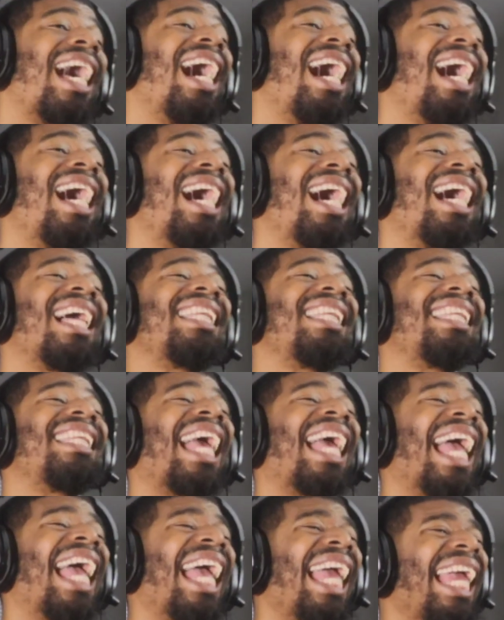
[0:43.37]
God and
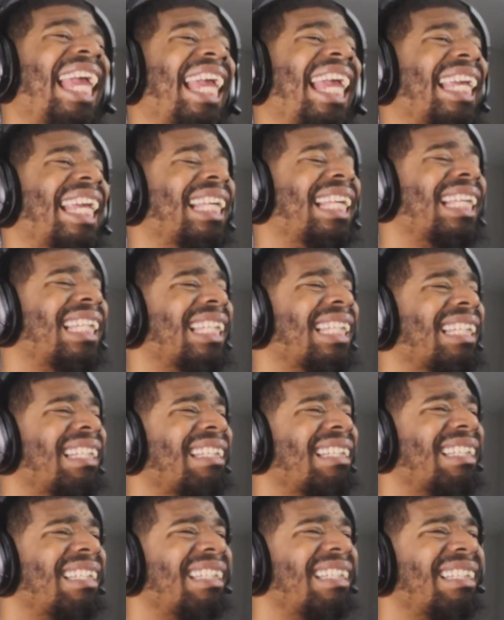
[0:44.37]
services. Dang. It's just
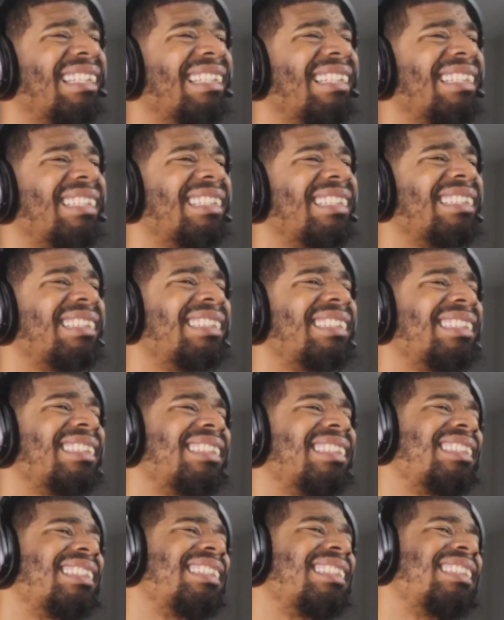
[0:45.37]
behind the U S,
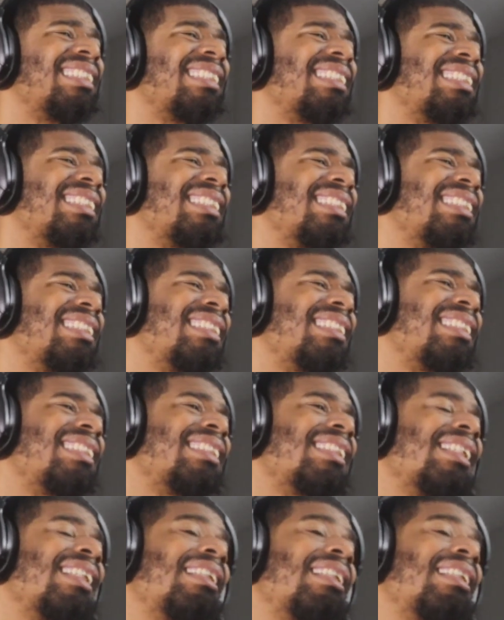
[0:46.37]
China, and Japan.